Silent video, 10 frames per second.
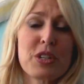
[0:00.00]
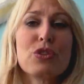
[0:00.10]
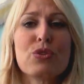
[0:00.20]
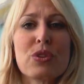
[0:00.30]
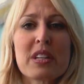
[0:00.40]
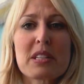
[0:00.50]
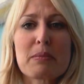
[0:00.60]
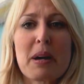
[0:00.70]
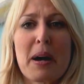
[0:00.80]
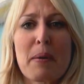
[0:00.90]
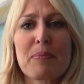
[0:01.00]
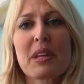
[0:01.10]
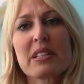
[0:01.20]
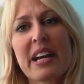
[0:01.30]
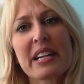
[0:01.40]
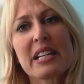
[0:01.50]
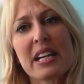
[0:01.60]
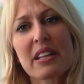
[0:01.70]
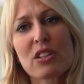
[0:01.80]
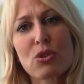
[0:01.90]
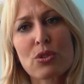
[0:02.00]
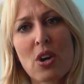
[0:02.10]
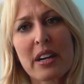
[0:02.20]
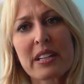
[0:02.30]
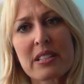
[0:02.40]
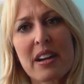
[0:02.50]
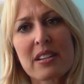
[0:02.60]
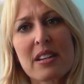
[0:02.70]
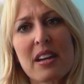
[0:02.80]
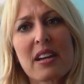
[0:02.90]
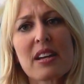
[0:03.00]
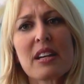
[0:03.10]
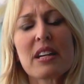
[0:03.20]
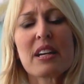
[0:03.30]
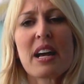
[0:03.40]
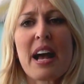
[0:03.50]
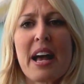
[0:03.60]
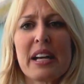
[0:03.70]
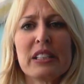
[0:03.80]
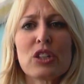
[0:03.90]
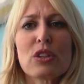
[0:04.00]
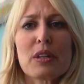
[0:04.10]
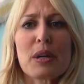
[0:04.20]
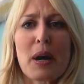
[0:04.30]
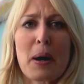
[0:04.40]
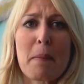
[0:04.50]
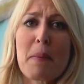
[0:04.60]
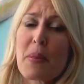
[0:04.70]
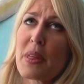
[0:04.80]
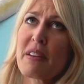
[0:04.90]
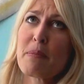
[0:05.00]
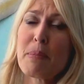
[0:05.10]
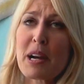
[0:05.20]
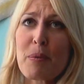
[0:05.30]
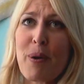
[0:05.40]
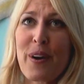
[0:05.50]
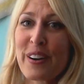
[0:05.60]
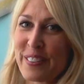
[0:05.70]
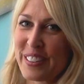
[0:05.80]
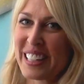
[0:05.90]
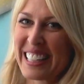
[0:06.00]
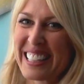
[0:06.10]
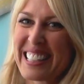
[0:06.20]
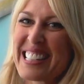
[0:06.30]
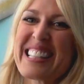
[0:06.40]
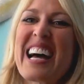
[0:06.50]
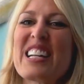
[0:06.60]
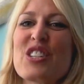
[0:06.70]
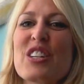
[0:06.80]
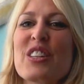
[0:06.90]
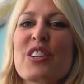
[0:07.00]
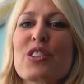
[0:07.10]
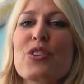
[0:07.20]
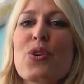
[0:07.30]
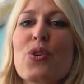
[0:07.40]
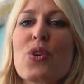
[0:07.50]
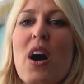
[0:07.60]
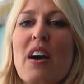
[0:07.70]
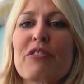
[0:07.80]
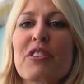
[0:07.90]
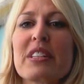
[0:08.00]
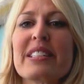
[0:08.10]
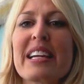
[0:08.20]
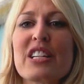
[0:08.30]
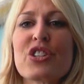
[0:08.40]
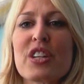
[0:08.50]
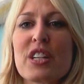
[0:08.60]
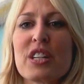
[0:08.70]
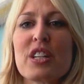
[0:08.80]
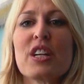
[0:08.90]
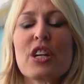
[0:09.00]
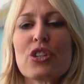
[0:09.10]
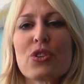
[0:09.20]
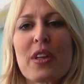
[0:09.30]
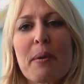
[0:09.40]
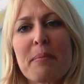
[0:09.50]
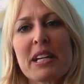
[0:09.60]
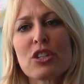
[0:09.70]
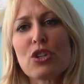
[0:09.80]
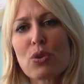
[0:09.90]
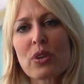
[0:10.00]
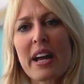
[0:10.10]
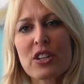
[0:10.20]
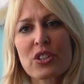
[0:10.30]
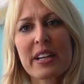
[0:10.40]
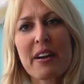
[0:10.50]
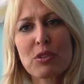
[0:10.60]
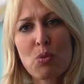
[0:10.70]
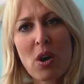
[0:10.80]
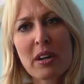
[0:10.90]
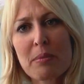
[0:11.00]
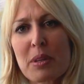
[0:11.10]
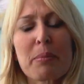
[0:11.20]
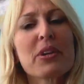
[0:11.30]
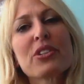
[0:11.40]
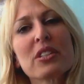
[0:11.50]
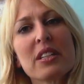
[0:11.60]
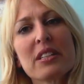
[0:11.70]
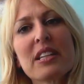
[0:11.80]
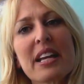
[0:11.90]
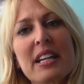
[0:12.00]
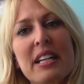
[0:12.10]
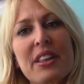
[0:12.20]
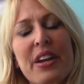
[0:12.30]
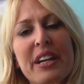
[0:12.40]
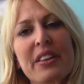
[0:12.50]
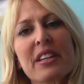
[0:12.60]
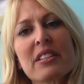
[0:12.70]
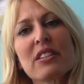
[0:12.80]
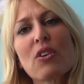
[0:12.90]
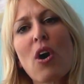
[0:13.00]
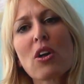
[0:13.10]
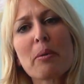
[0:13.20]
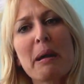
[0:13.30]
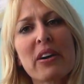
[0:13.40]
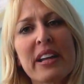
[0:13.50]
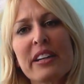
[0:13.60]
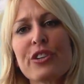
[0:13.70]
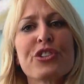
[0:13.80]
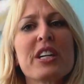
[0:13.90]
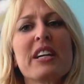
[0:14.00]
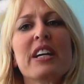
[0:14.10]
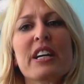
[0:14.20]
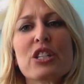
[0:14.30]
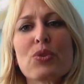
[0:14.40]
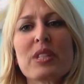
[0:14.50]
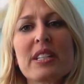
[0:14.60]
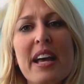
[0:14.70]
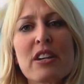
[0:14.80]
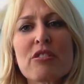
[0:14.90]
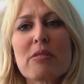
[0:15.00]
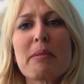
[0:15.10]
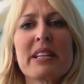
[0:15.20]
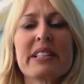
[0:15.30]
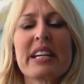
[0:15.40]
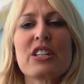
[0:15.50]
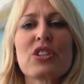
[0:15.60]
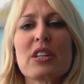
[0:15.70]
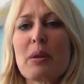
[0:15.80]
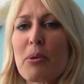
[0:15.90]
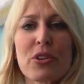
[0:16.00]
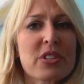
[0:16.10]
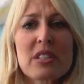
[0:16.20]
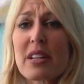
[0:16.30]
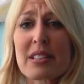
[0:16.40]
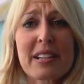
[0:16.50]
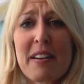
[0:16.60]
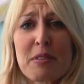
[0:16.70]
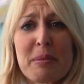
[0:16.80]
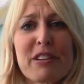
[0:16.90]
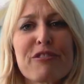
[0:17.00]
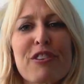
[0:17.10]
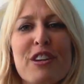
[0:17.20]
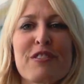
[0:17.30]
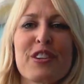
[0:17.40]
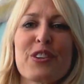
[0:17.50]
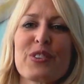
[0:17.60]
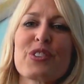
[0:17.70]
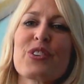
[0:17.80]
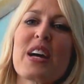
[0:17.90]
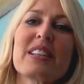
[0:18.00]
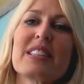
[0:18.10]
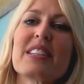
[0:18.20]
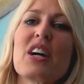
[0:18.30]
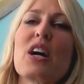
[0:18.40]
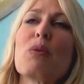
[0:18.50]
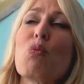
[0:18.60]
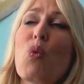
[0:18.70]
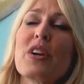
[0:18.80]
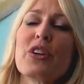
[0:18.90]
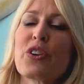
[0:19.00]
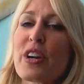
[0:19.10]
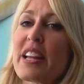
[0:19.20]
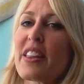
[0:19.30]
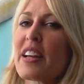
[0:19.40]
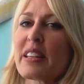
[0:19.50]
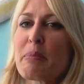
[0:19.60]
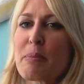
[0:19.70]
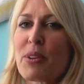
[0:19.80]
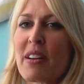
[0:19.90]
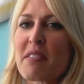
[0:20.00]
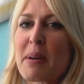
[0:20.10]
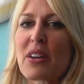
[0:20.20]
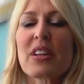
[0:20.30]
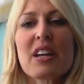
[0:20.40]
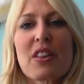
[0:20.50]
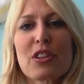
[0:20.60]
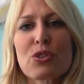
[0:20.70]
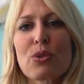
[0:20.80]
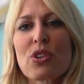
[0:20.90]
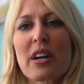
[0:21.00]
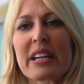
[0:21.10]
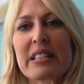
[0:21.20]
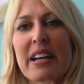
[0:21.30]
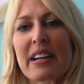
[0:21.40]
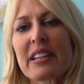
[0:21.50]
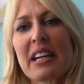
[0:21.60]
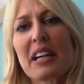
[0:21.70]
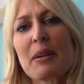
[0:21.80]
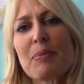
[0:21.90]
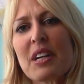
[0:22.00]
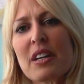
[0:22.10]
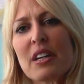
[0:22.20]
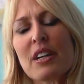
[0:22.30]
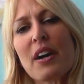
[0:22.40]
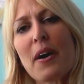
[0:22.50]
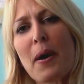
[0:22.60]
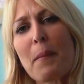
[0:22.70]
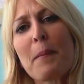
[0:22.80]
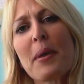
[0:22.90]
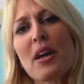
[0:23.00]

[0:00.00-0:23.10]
when you do this technique, the soul talking technique. And the even better part of it is that there's no confrontation. So that means you don't actually have to walk up to the person and say anything. This is all about energy. So it's an energy meditation. The person doesn't have to be in front of you. So that's one great thing that people love about the soul talking technique. I'm